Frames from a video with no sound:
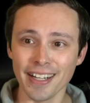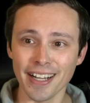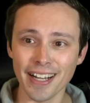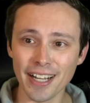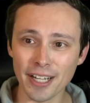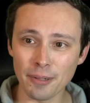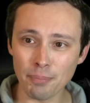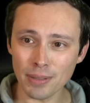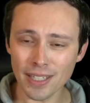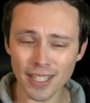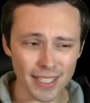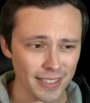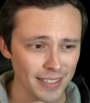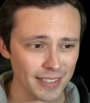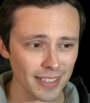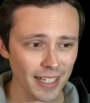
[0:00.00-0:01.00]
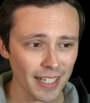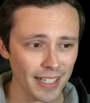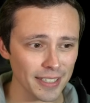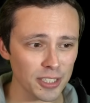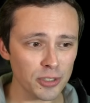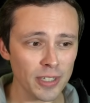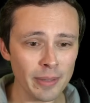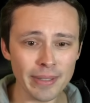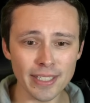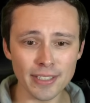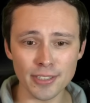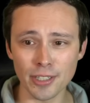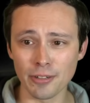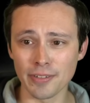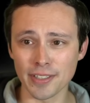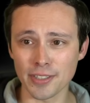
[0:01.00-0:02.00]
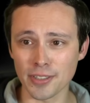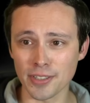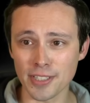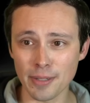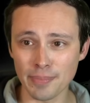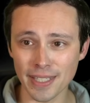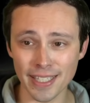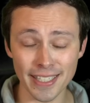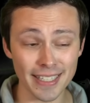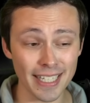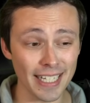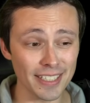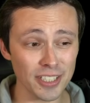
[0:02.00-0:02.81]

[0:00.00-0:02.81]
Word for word: uh, plus a uh, streaming service or something like that.